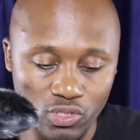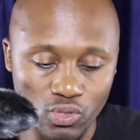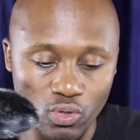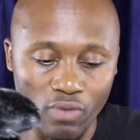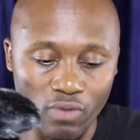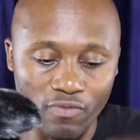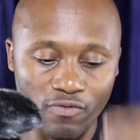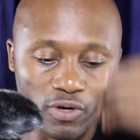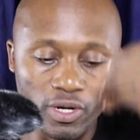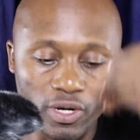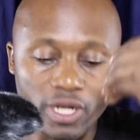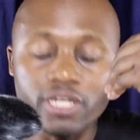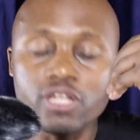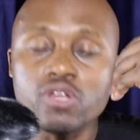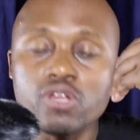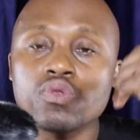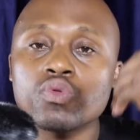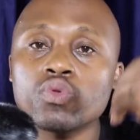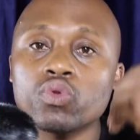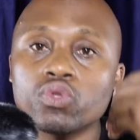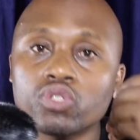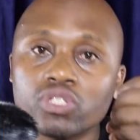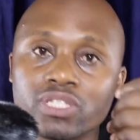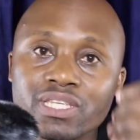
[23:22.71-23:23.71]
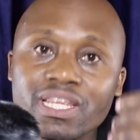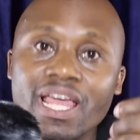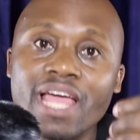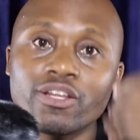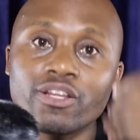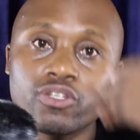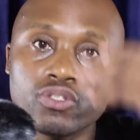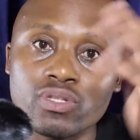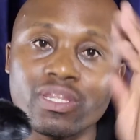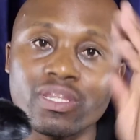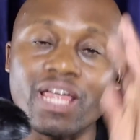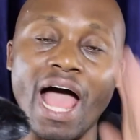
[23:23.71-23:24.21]
You have already
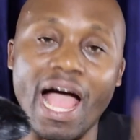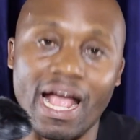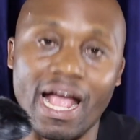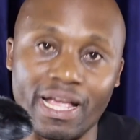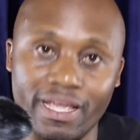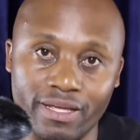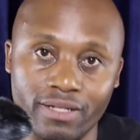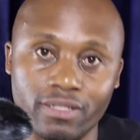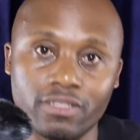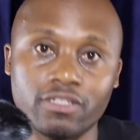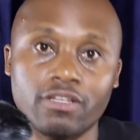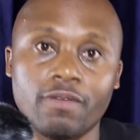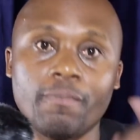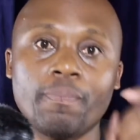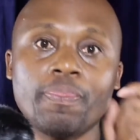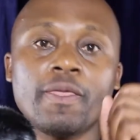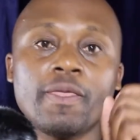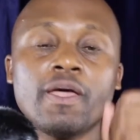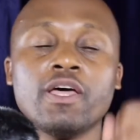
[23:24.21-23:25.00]
said they are guilty.